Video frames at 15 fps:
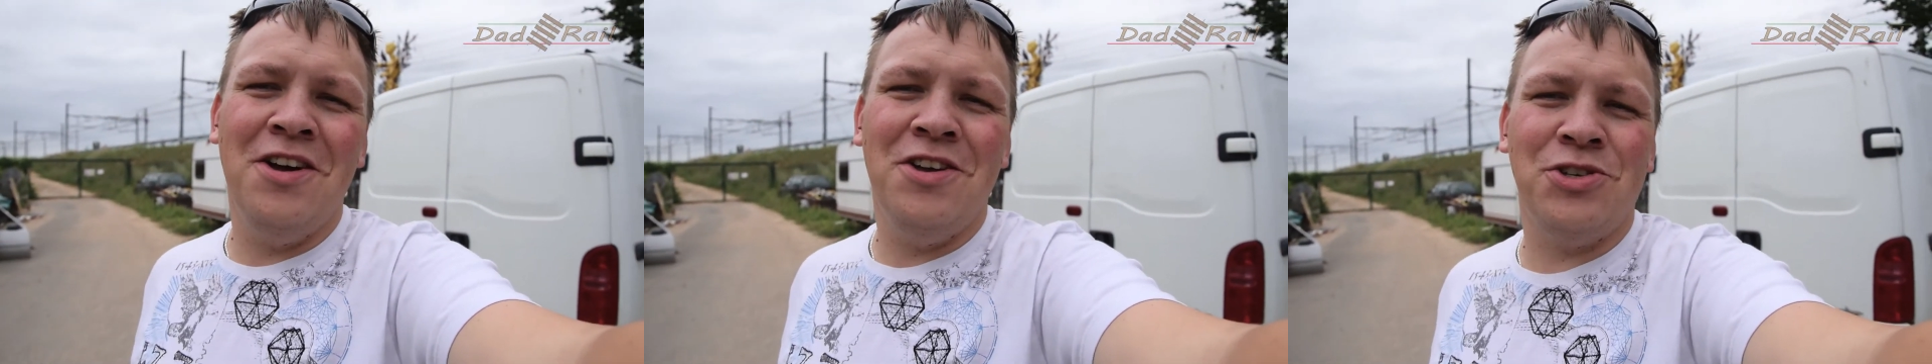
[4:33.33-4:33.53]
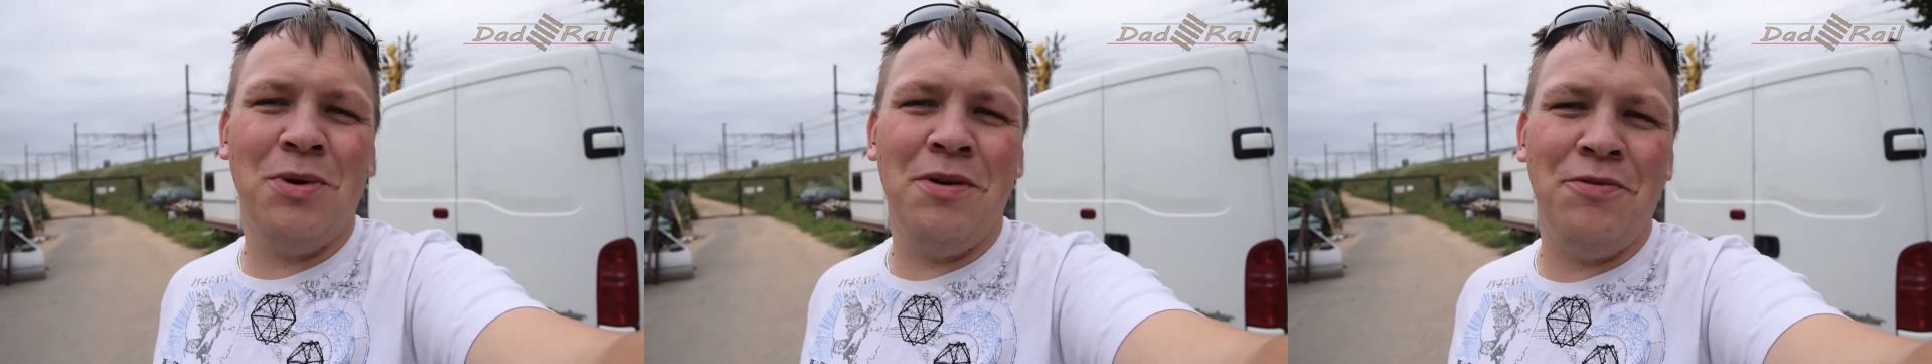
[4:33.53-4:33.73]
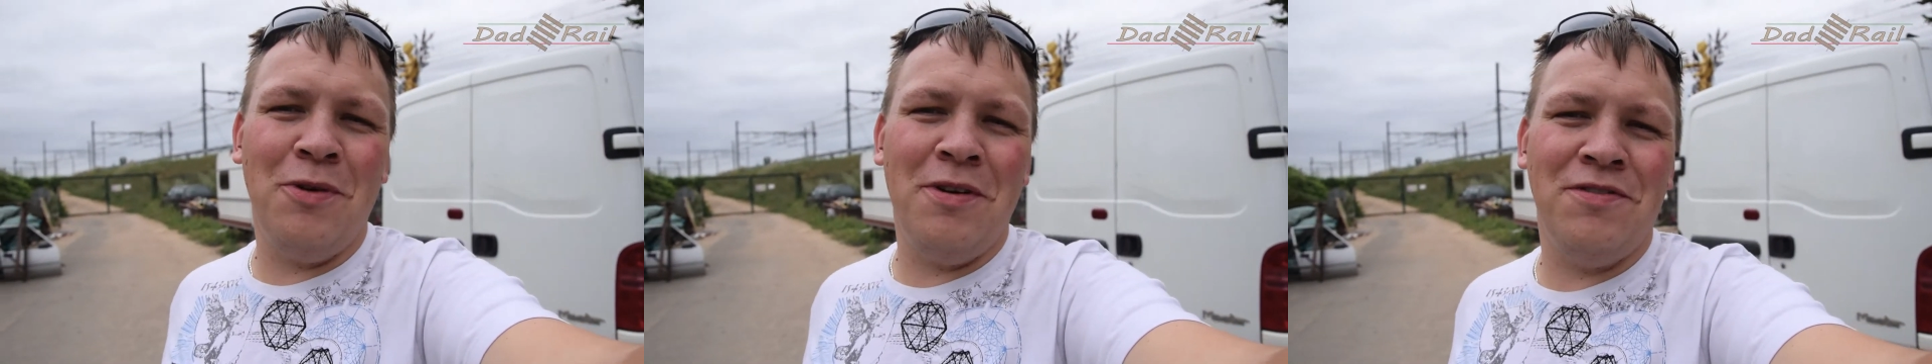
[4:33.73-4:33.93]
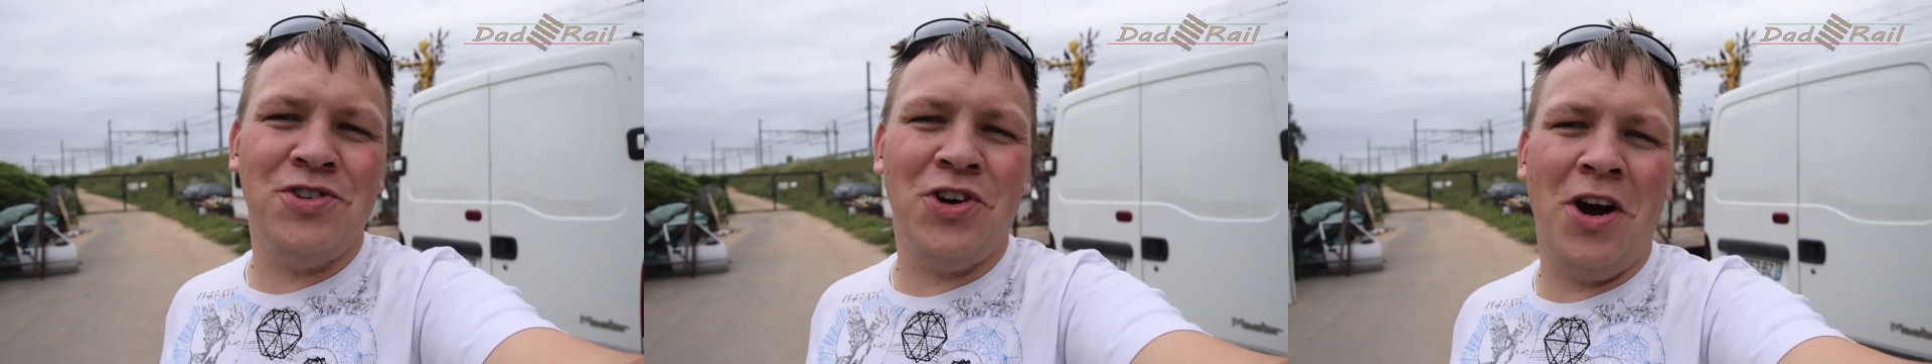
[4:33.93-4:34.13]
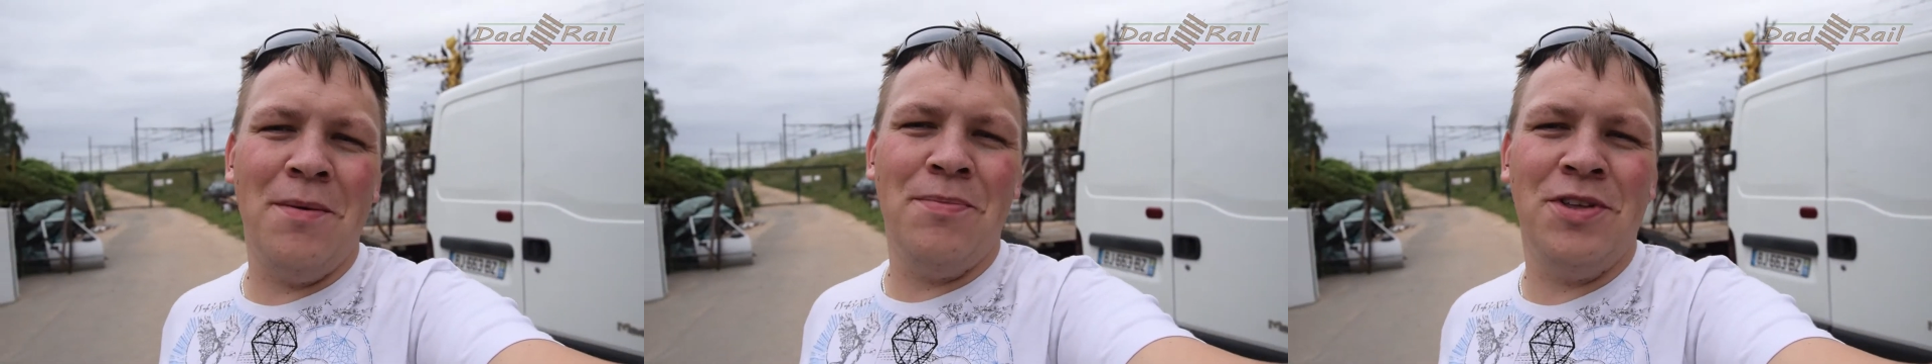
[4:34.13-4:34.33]
So if we've
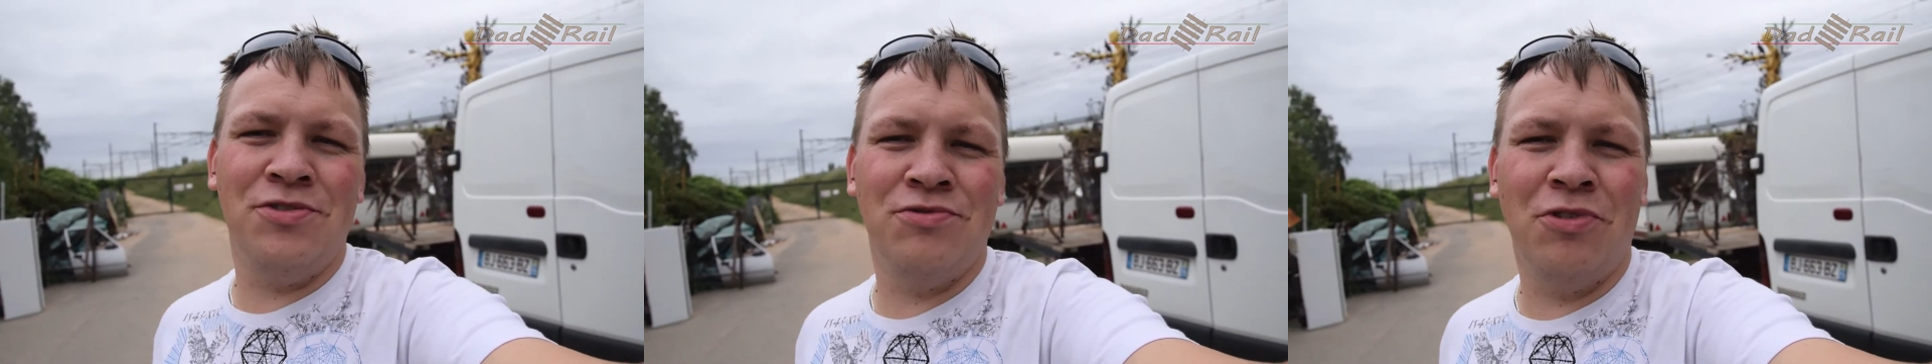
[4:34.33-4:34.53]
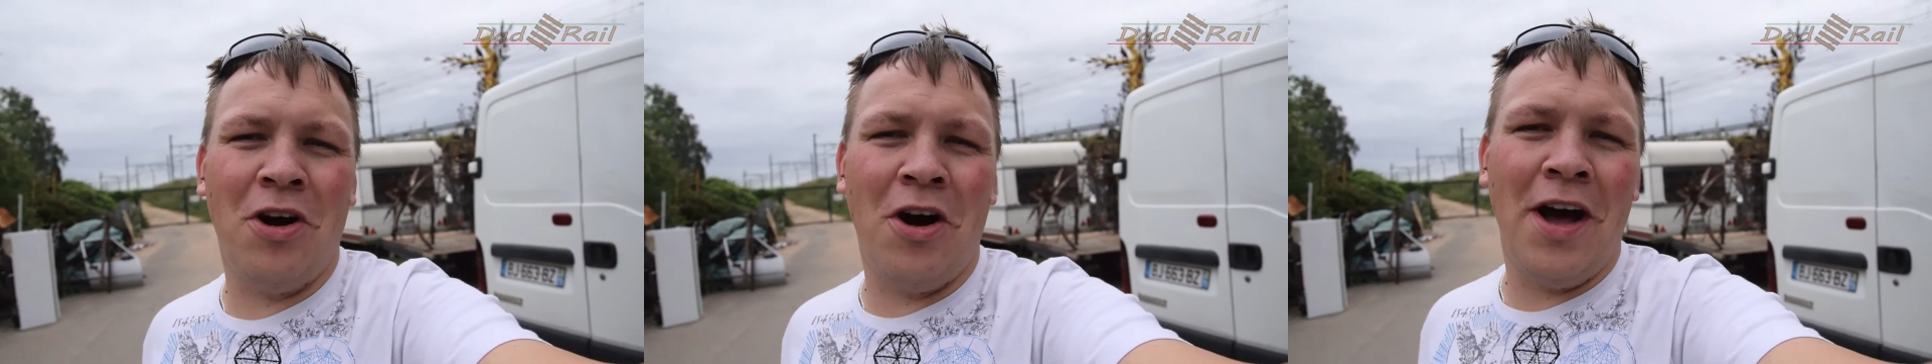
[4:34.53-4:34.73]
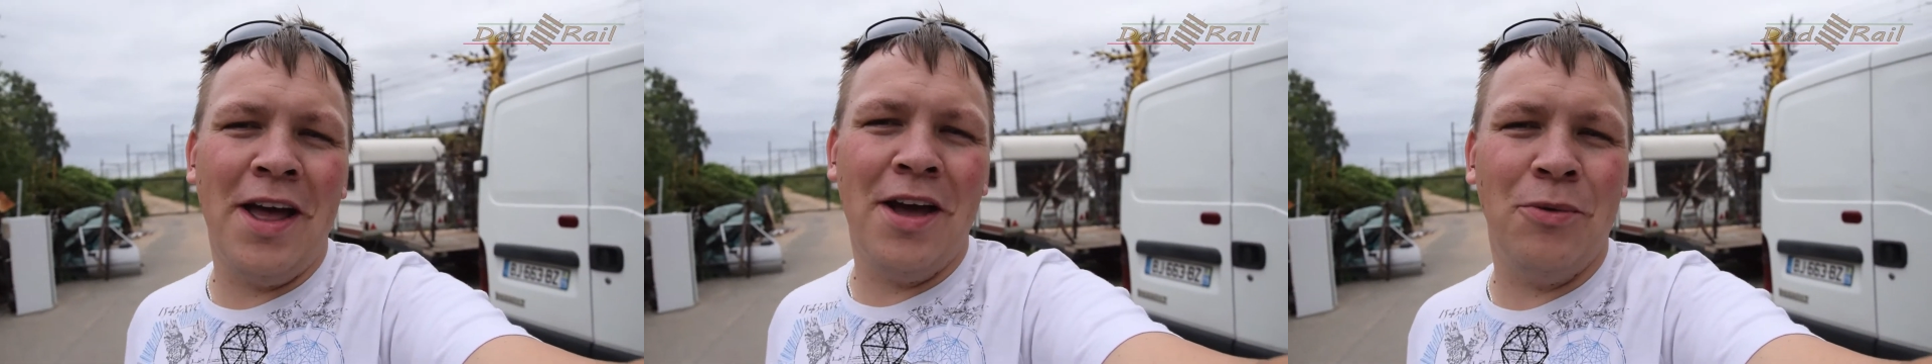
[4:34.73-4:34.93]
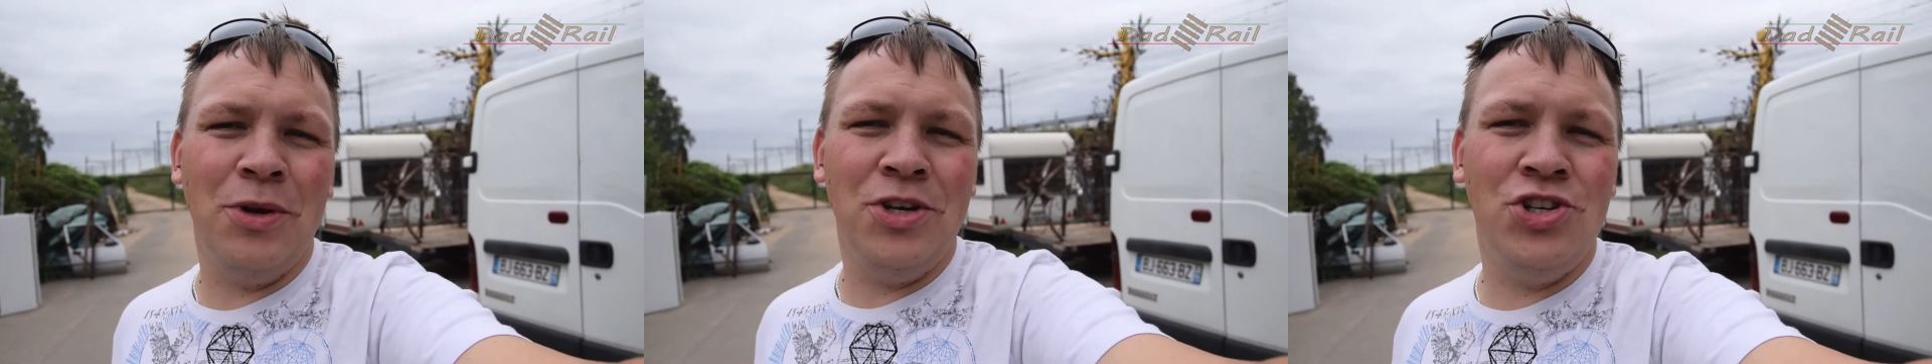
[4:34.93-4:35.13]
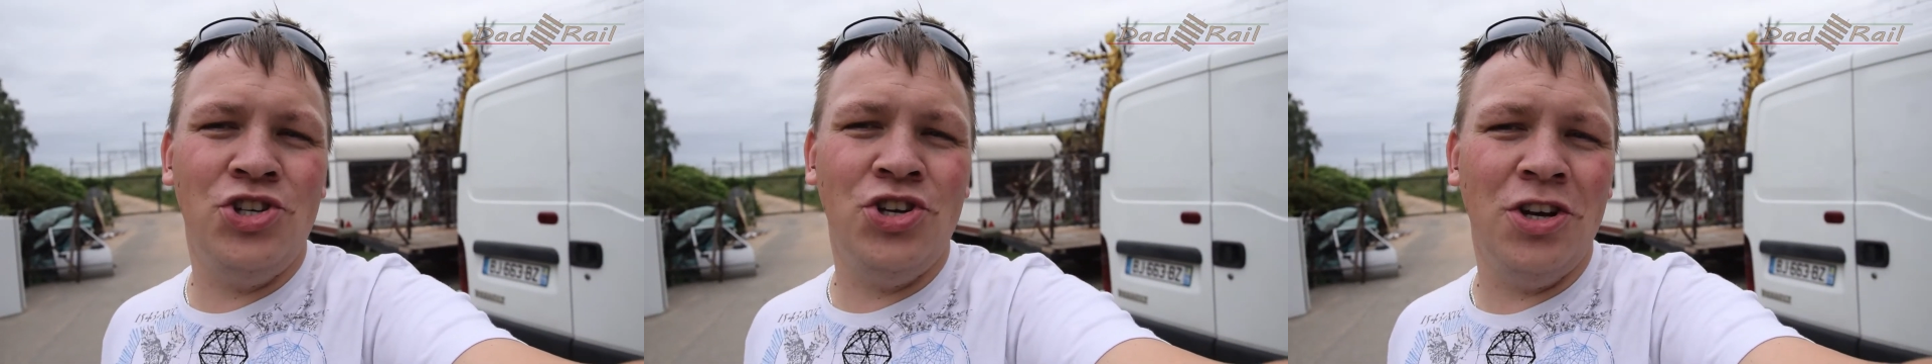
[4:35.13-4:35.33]
timed this right,
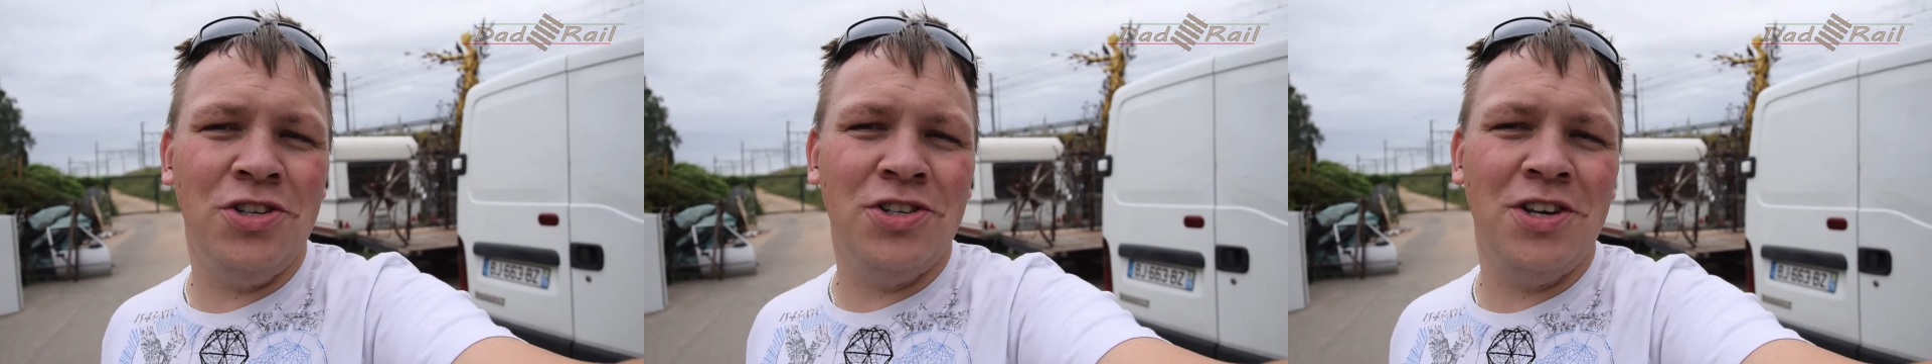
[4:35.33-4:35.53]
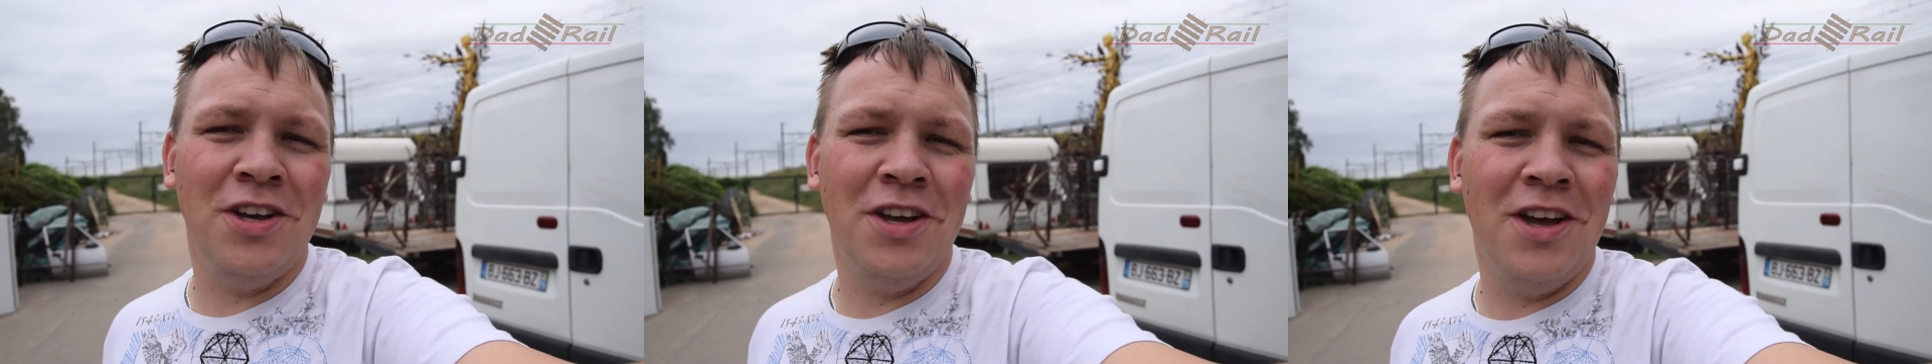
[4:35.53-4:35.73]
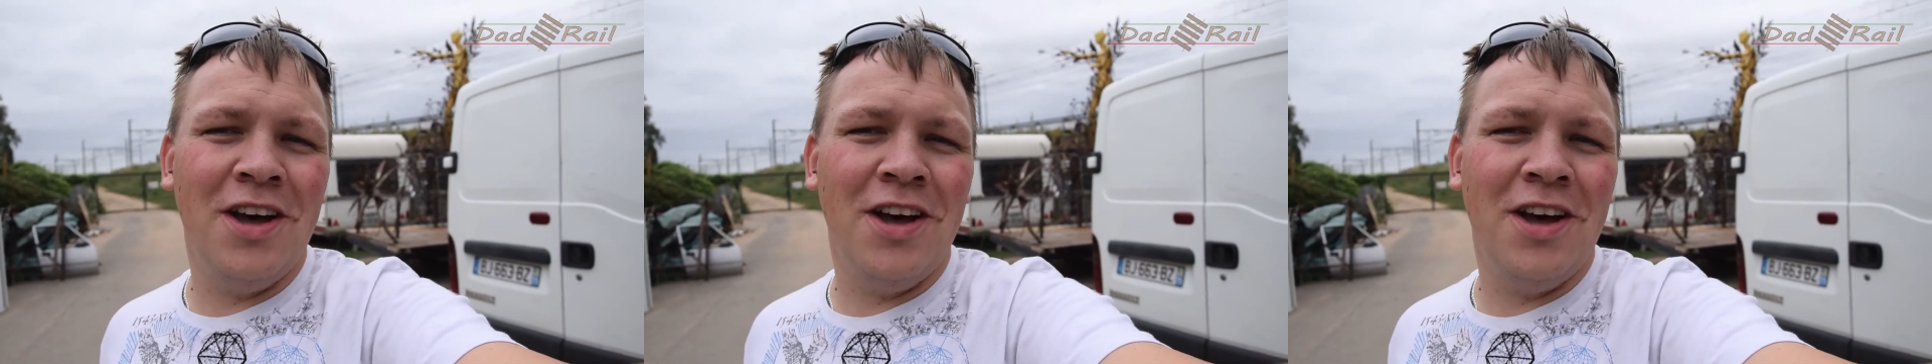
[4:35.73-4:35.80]
we should